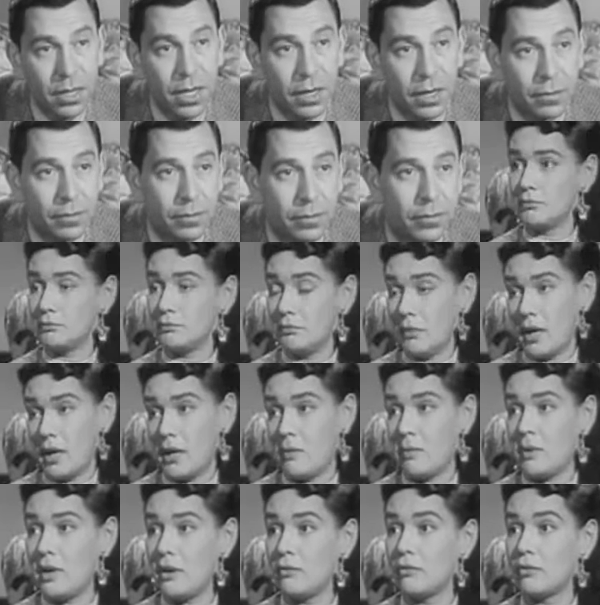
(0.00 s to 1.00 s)
Yeah. Might
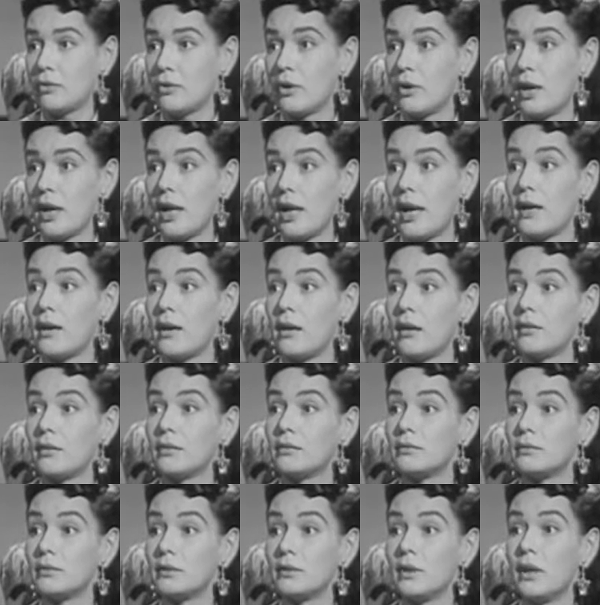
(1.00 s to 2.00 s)
have been, for all I
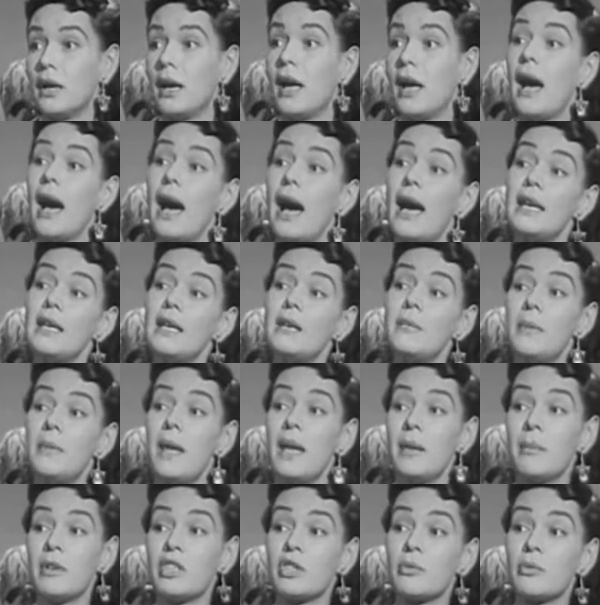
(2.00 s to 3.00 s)
know. I didn't
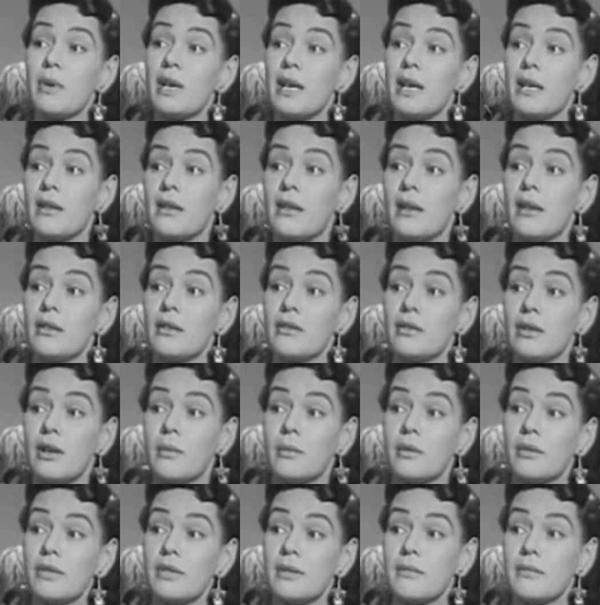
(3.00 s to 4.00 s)
pay much mind to their
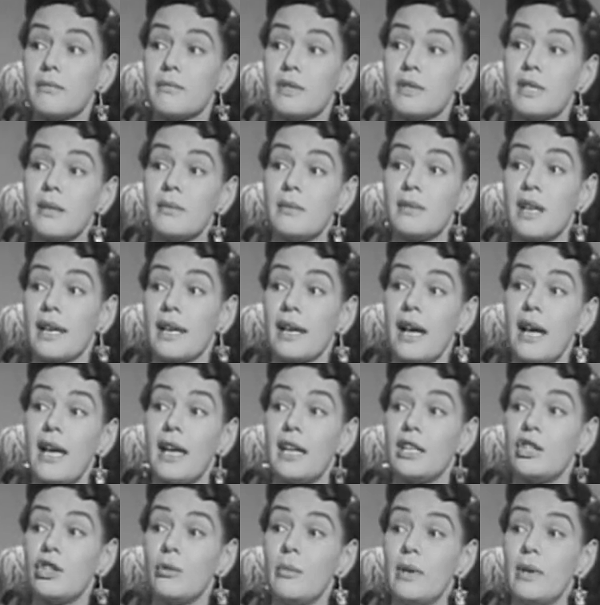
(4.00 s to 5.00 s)
troubles. Seems like I
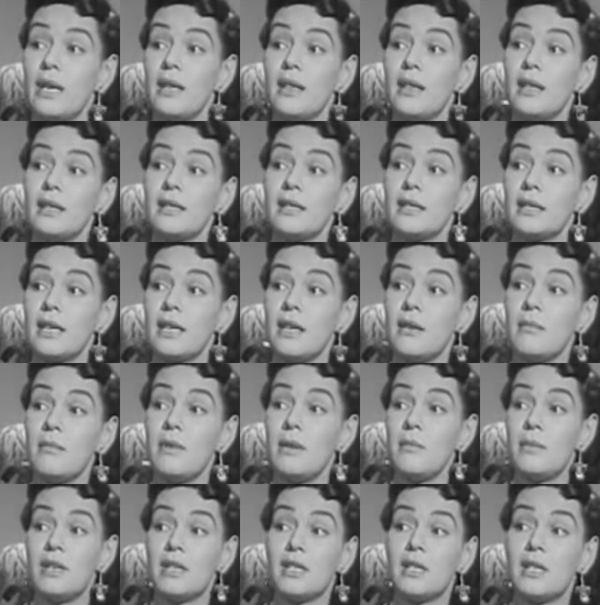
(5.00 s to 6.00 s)
had too many things to keep
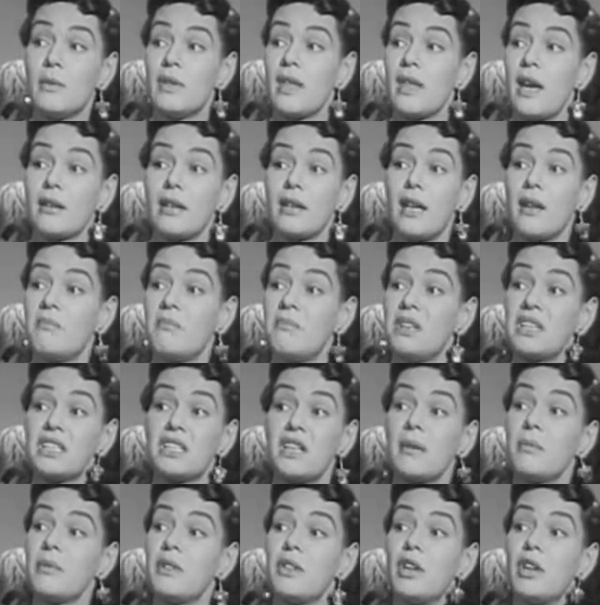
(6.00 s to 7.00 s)
me busy without getting
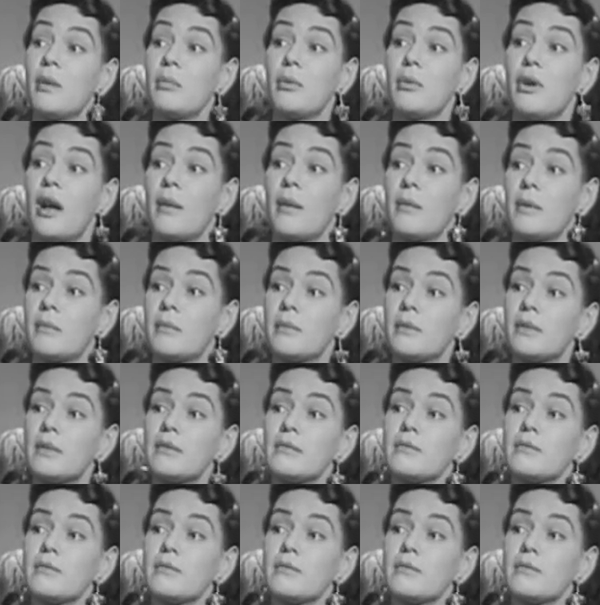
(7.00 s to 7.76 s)
mixed up in their problems.